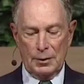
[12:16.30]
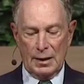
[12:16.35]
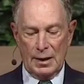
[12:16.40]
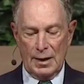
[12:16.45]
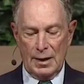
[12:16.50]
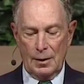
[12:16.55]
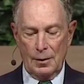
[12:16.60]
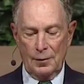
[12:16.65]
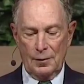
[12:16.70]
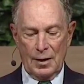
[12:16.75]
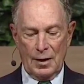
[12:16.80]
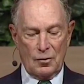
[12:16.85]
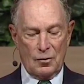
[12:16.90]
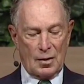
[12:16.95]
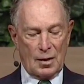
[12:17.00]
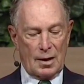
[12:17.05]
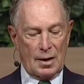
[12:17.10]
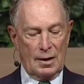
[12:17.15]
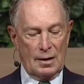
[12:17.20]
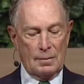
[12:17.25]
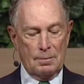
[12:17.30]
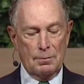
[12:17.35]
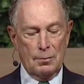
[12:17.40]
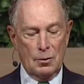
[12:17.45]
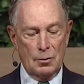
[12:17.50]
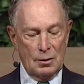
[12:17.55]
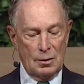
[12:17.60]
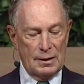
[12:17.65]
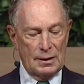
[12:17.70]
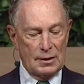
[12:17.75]
now, and that's the kind of
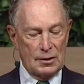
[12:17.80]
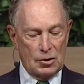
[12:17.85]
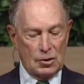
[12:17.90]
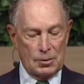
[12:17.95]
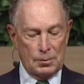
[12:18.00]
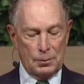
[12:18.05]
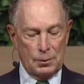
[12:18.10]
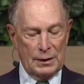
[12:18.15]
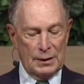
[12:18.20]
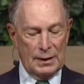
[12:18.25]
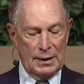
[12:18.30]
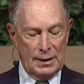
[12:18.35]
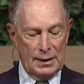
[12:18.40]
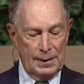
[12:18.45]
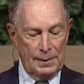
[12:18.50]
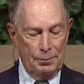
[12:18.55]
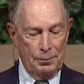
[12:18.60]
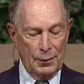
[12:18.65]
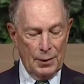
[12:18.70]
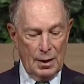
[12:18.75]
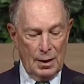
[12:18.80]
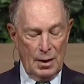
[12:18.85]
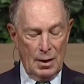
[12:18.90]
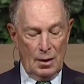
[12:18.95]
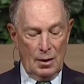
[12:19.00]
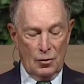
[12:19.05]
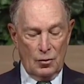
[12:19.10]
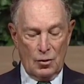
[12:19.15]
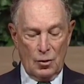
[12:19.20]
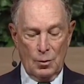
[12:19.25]
bold leadership we need.
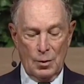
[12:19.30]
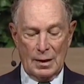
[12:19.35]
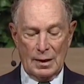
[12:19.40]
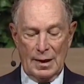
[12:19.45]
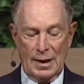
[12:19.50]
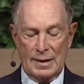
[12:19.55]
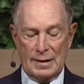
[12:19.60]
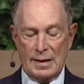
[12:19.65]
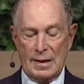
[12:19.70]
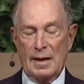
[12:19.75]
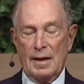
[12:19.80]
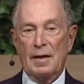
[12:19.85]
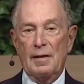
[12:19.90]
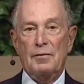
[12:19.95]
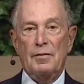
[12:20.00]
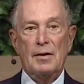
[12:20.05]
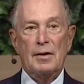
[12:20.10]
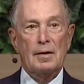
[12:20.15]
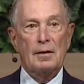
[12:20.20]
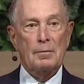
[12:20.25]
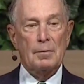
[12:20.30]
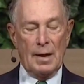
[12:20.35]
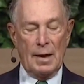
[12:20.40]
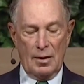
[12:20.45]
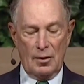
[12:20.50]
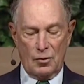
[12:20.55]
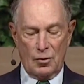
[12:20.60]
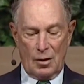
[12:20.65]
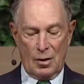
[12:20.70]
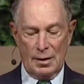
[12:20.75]
So we're glad to have him
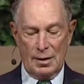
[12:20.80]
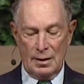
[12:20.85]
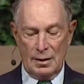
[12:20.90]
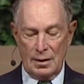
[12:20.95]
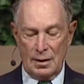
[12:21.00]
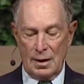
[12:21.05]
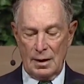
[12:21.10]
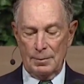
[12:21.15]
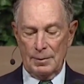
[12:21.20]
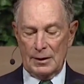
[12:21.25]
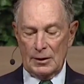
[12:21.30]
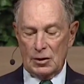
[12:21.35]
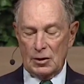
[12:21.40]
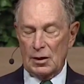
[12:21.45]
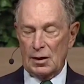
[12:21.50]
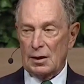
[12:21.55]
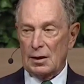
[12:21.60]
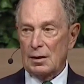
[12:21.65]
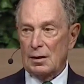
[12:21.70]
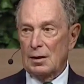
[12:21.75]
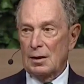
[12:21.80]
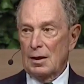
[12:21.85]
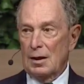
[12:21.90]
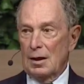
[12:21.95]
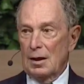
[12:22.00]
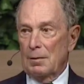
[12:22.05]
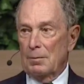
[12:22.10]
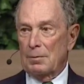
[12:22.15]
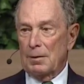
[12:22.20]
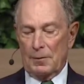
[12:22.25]
as our incoming chair.
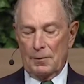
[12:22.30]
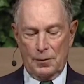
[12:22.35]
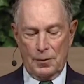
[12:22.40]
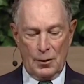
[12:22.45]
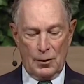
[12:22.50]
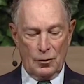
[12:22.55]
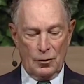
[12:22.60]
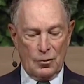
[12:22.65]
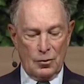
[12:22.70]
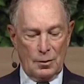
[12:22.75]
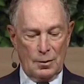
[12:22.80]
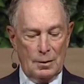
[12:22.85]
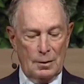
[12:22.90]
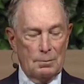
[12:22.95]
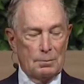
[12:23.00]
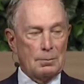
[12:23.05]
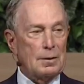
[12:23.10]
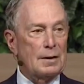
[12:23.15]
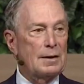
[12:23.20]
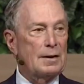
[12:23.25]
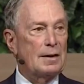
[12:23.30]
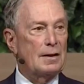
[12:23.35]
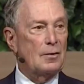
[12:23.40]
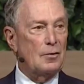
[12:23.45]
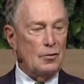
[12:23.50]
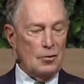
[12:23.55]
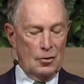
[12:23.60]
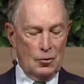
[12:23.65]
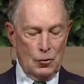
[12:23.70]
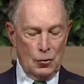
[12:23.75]
But first,
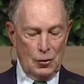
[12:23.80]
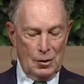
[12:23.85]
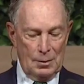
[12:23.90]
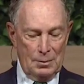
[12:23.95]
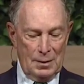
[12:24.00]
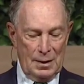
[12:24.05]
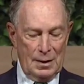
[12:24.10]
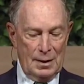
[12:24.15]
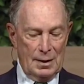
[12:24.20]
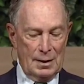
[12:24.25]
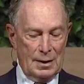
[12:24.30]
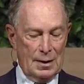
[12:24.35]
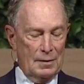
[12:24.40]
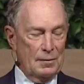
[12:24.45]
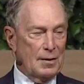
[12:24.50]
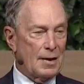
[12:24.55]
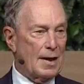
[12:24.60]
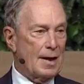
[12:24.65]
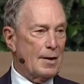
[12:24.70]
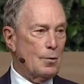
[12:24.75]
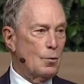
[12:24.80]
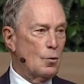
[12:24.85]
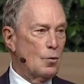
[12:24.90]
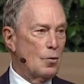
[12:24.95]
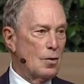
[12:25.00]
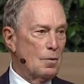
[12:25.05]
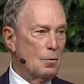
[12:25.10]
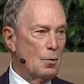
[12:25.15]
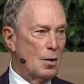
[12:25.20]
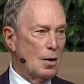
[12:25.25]
please join me in giving a
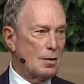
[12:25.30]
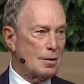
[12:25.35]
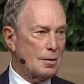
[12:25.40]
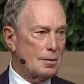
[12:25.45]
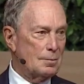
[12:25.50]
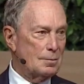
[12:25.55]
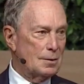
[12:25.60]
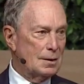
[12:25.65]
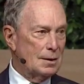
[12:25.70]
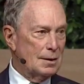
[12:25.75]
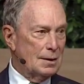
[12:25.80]
warm welcome